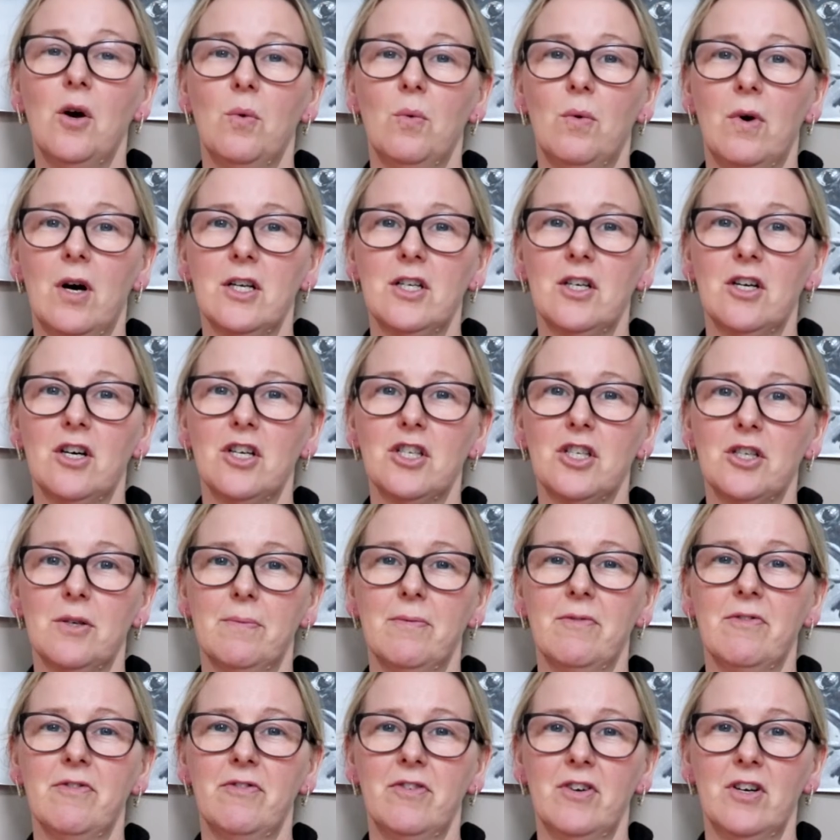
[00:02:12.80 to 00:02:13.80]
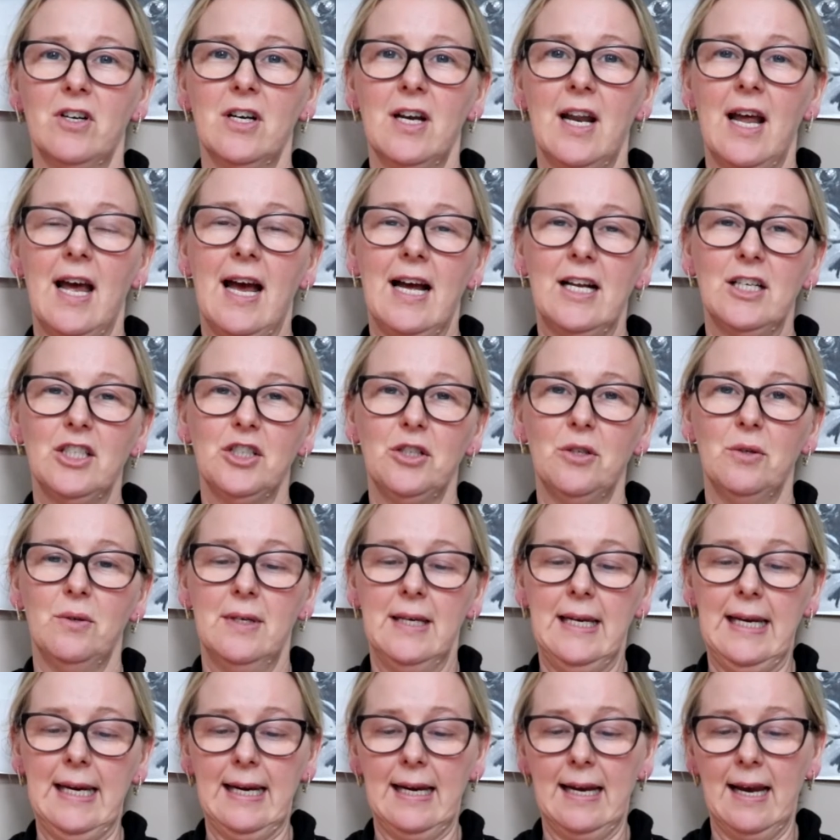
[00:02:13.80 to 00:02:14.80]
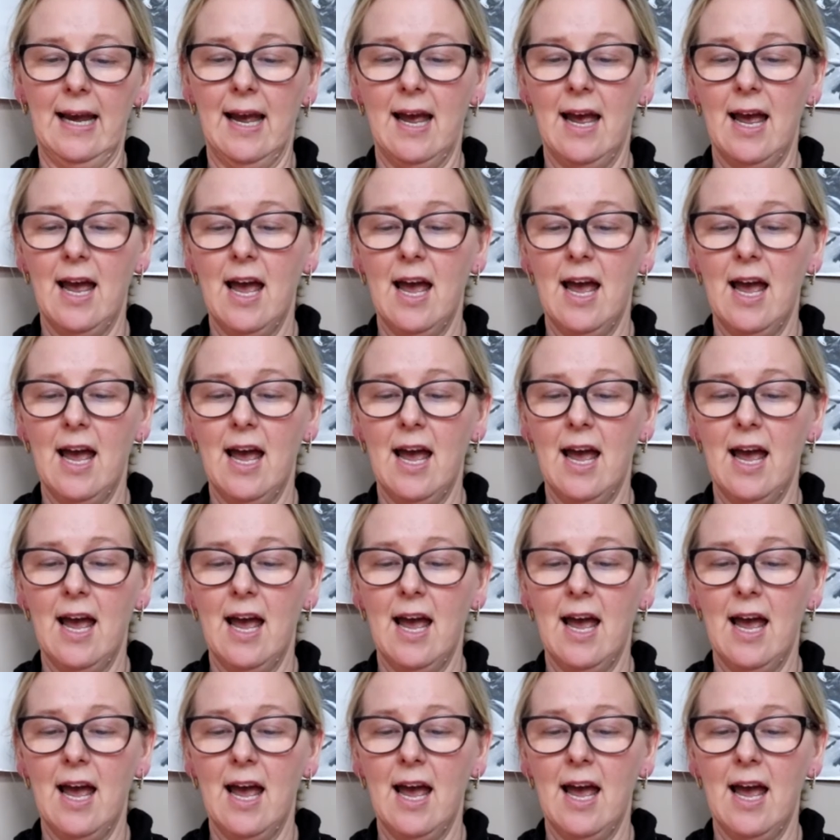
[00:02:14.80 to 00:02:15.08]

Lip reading: What are some fun and unique